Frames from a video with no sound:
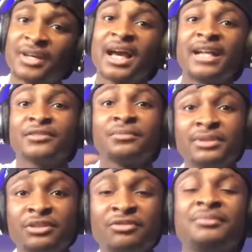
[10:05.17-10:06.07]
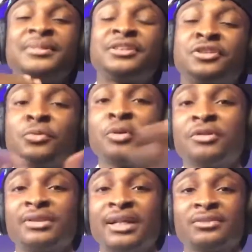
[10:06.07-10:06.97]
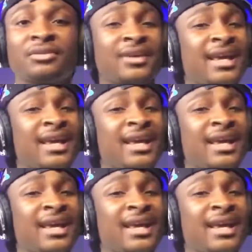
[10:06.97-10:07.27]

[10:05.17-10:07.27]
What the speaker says: And if something is wrong, it means you should work on that stuff.